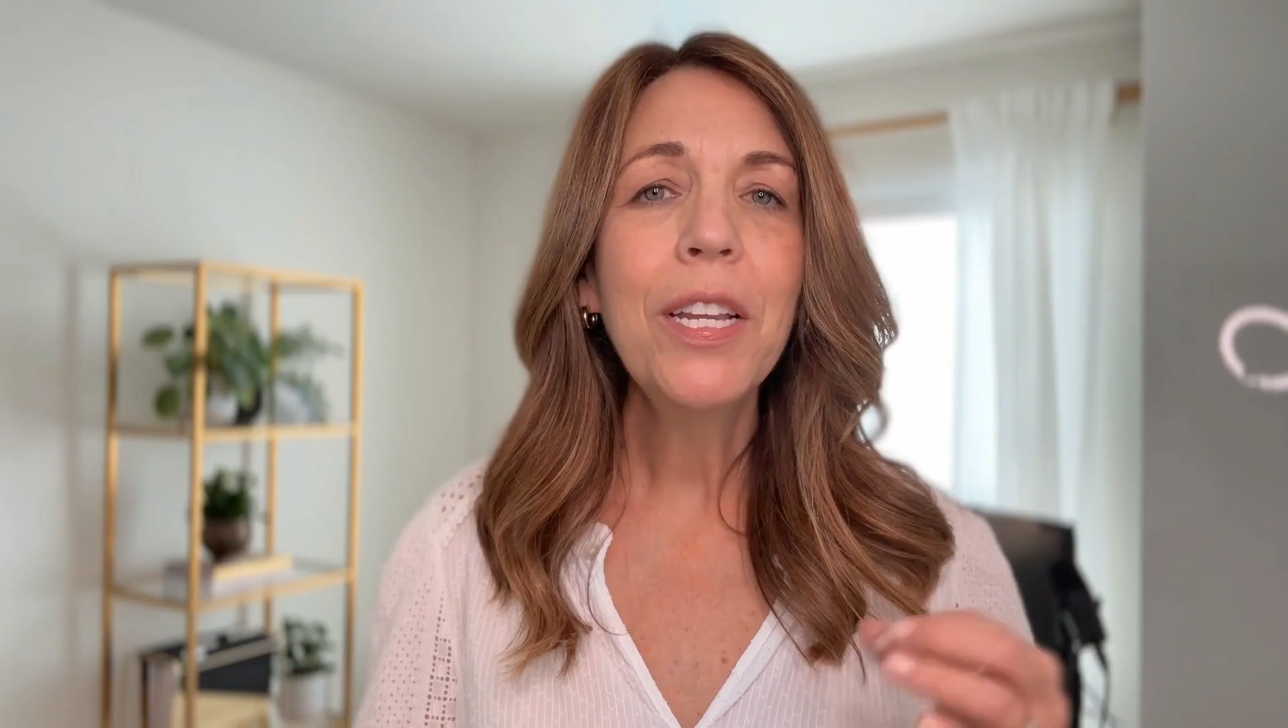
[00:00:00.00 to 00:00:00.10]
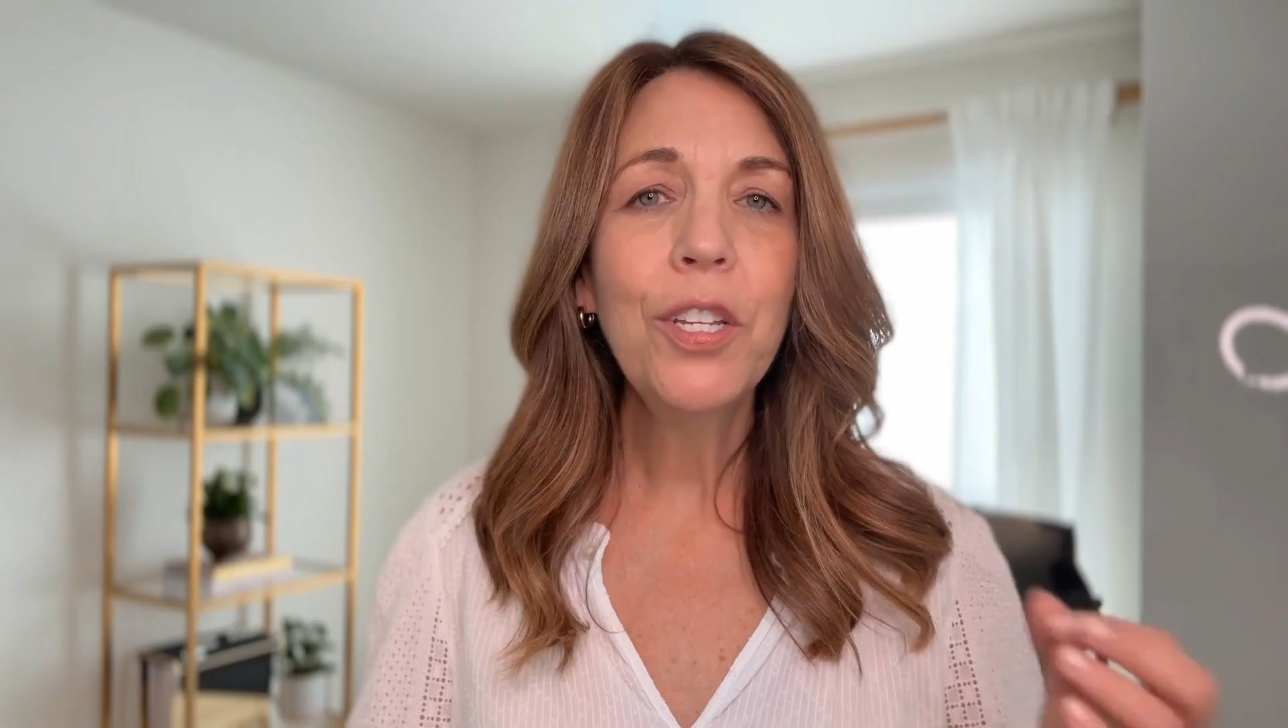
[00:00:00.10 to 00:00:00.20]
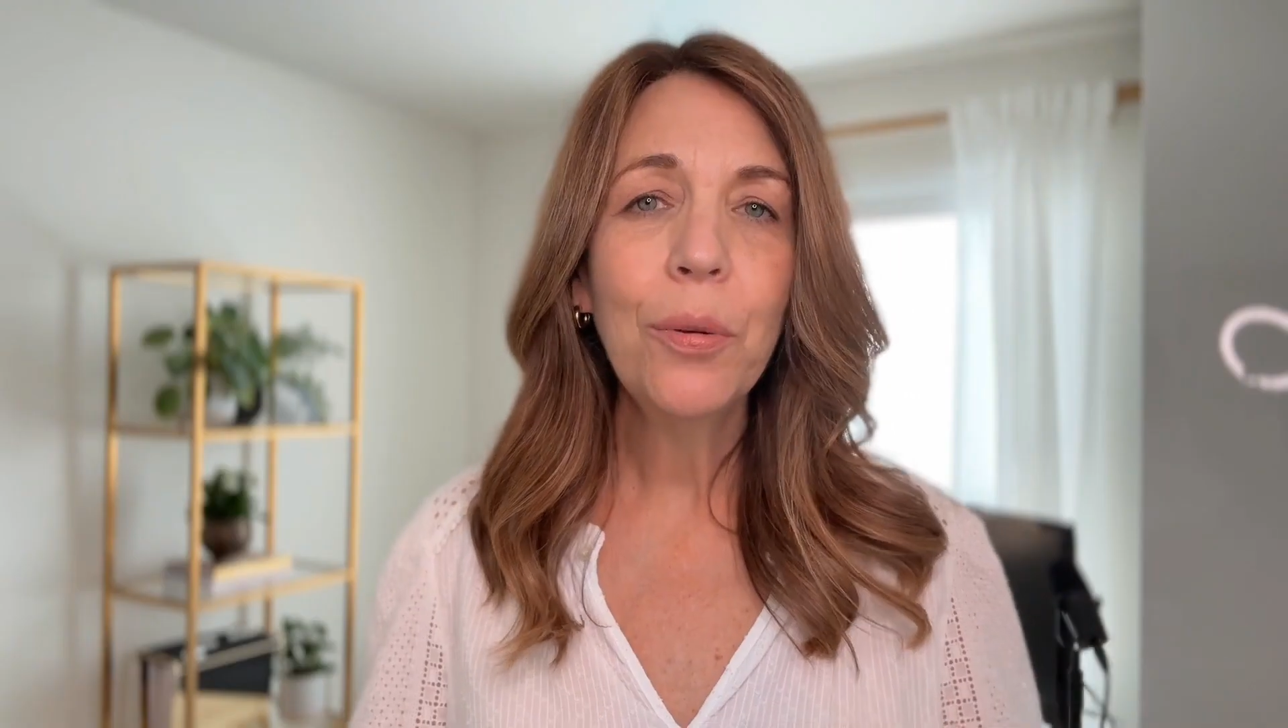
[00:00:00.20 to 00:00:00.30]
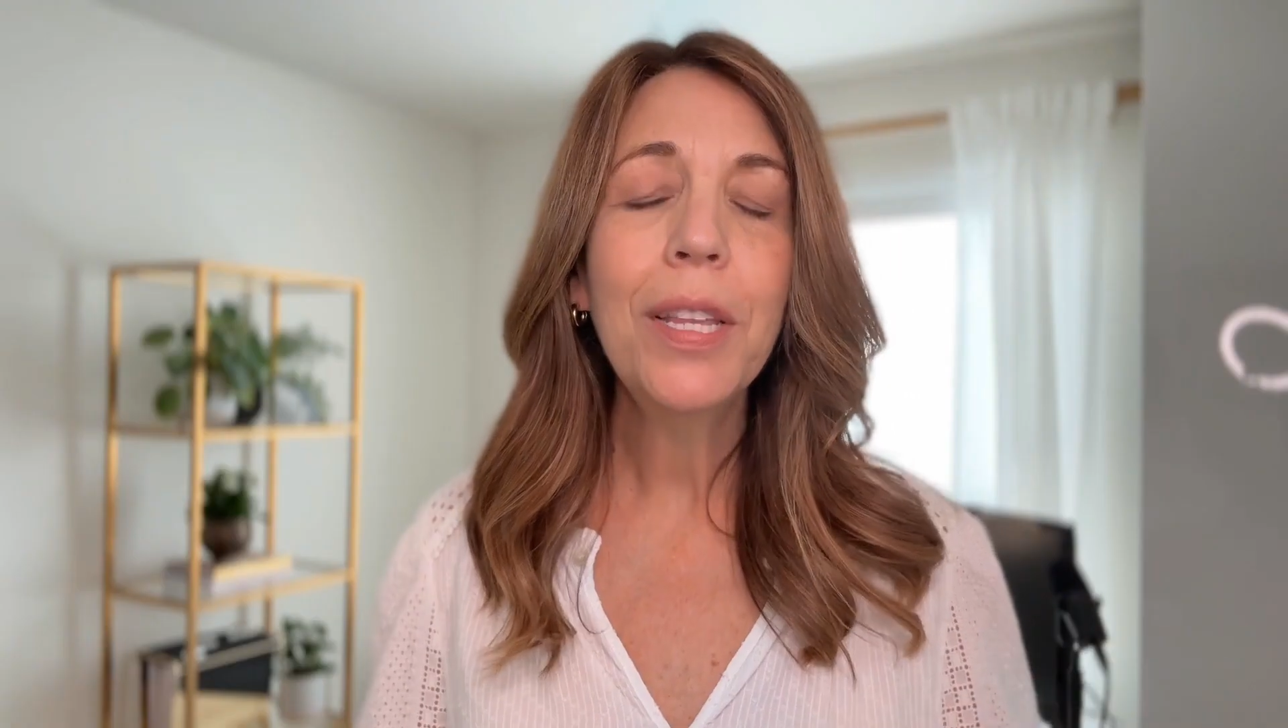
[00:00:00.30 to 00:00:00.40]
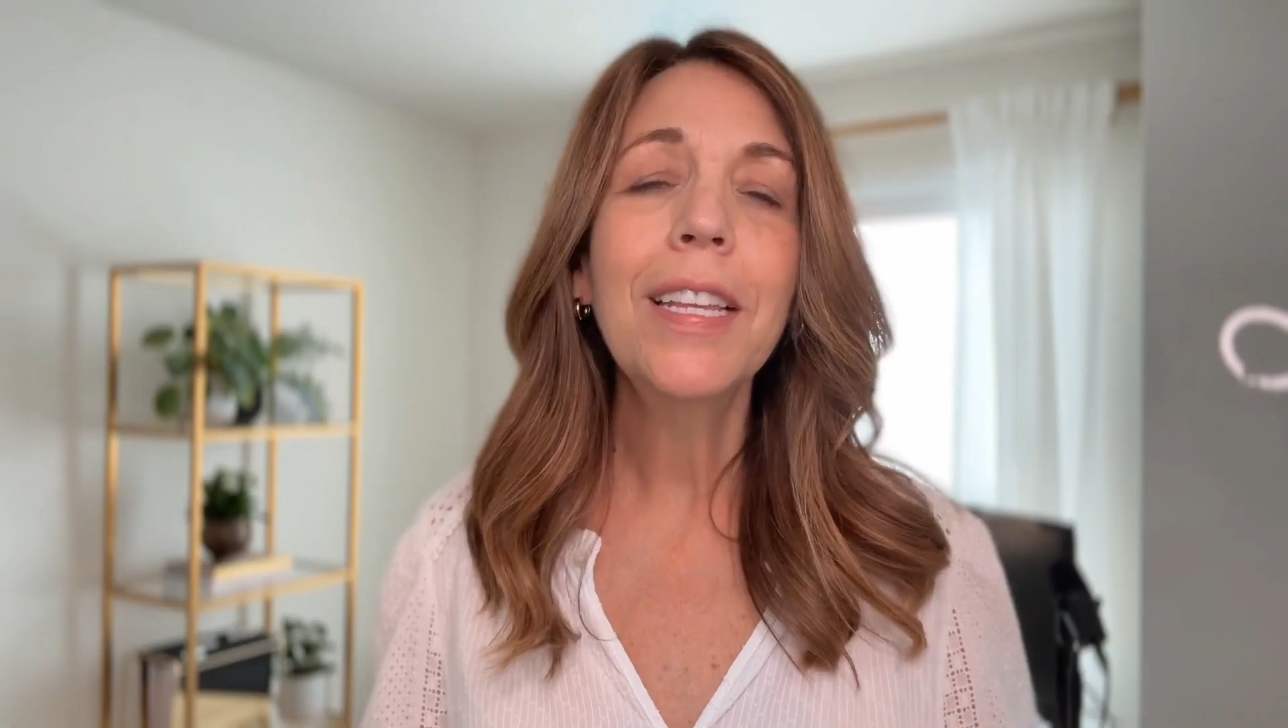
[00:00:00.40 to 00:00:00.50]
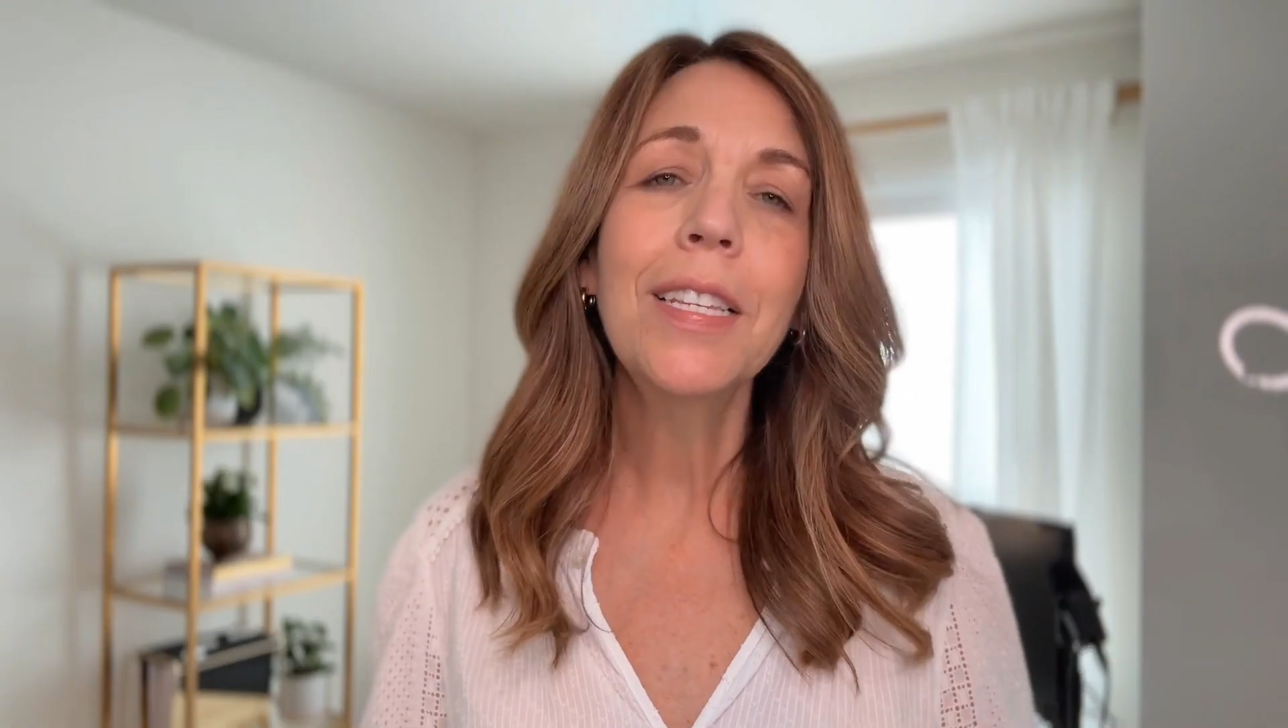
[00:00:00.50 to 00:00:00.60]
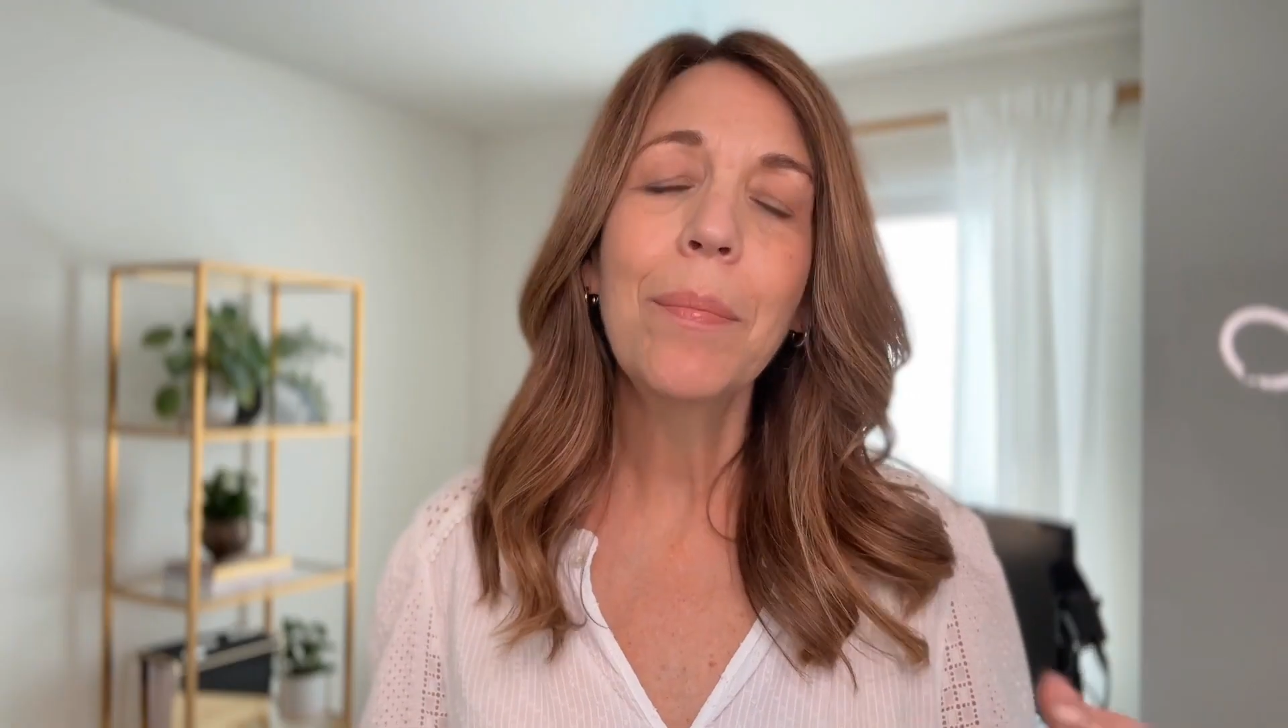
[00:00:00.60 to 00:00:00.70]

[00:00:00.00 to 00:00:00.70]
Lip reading: By doing this,